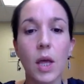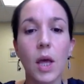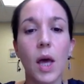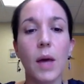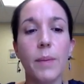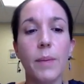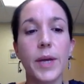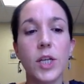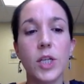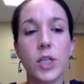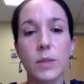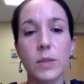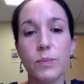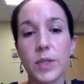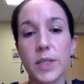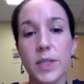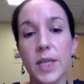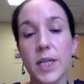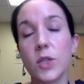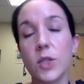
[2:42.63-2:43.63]
and patients
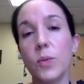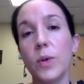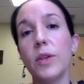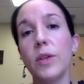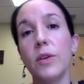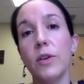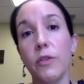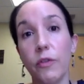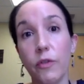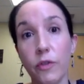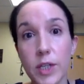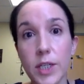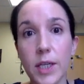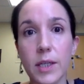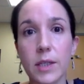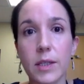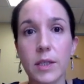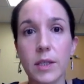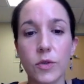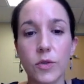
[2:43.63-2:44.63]
present with
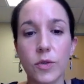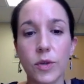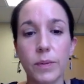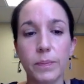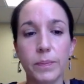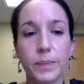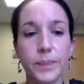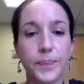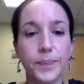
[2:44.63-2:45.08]
nephritic syndrome.